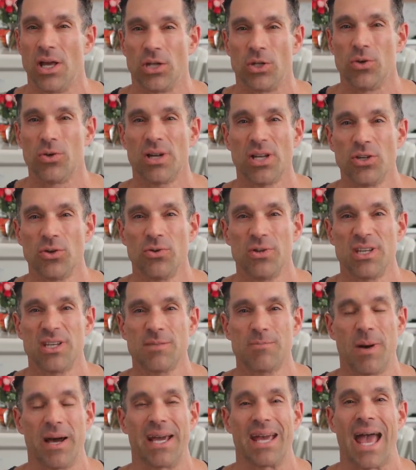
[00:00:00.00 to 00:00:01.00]
You can do
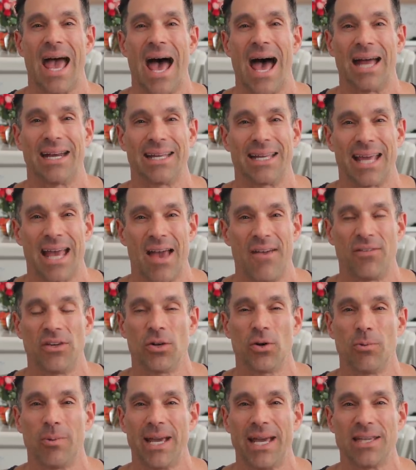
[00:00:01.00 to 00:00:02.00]
this by adding
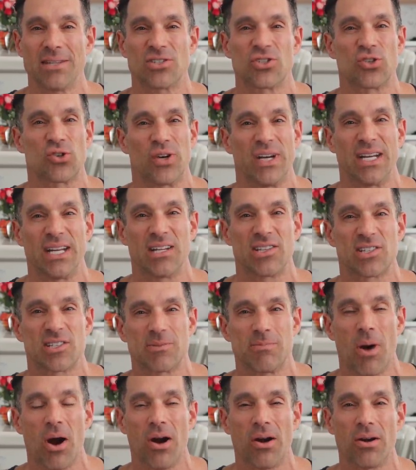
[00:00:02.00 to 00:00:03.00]
heavier weights training
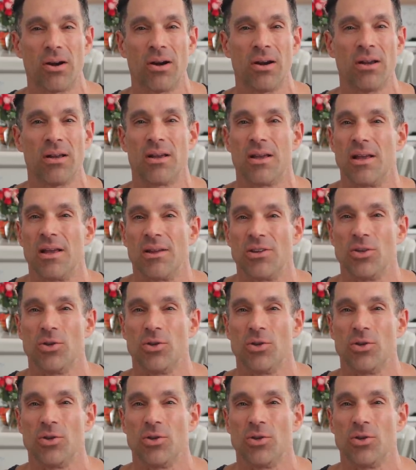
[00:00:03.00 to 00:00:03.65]
smarter,